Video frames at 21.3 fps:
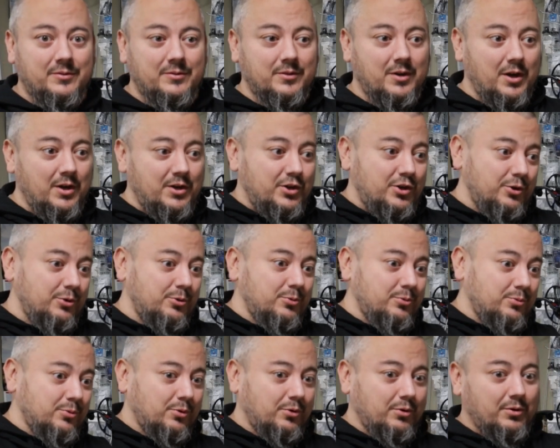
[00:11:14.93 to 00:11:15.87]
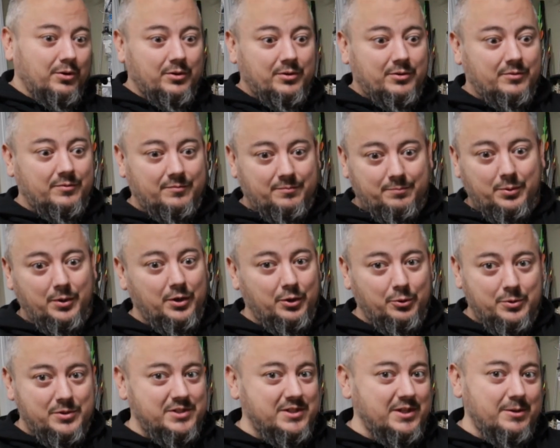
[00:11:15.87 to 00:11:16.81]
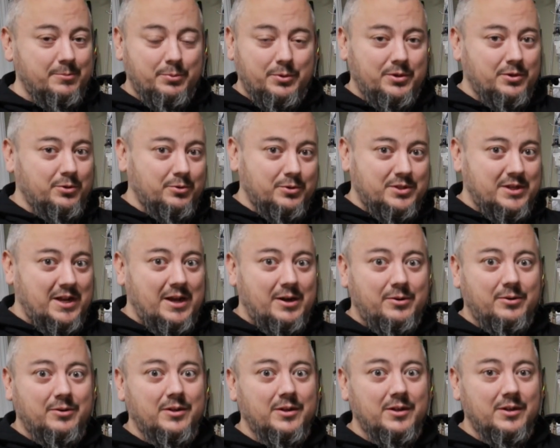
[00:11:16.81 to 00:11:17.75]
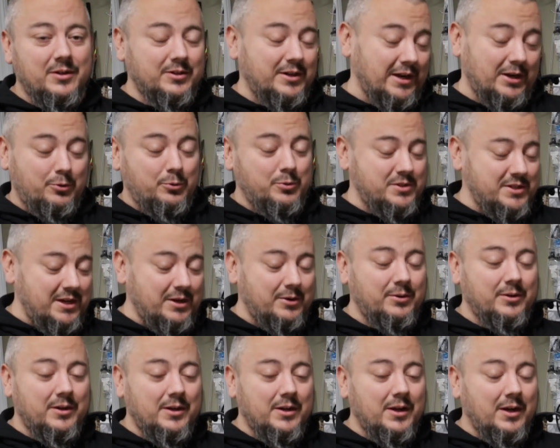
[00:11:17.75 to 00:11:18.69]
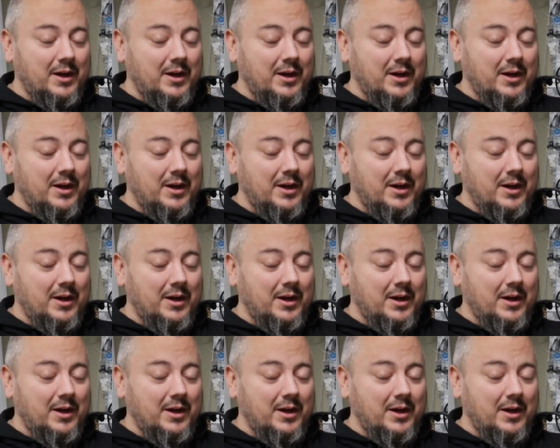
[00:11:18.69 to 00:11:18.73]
undo or put a twist in, put a twist out, take a twist out,